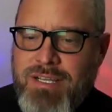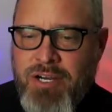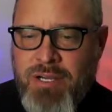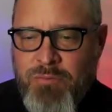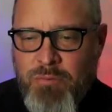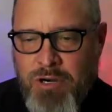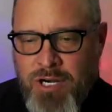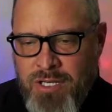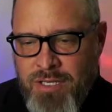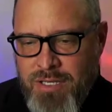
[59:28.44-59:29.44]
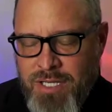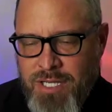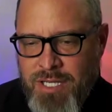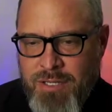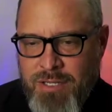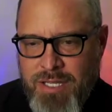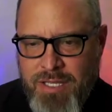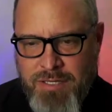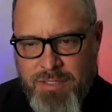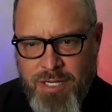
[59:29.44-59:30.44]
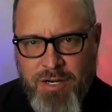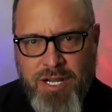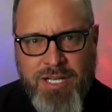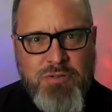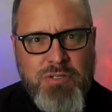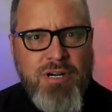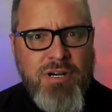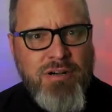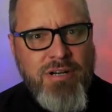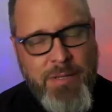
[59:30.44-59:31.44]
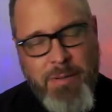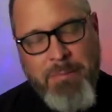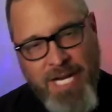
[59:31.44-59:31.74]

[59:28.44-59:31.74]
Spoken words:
All right, Warren, I think I mean,